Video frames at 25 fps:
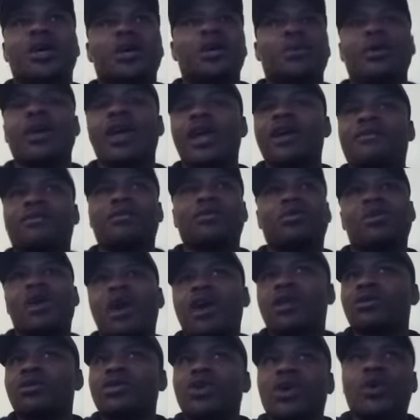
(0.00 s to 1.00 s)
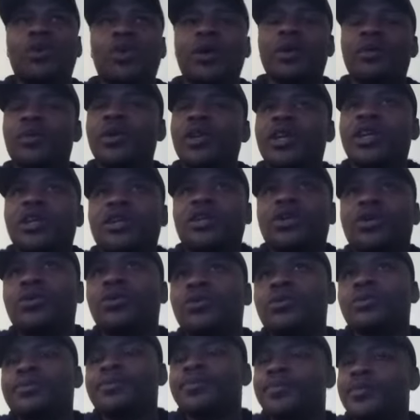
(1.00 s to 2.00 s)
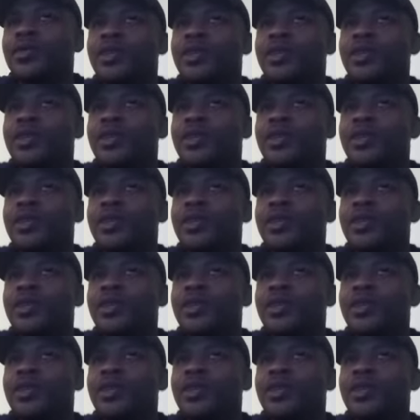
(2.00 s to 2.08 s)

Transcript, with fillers: we have I don't know what we can do.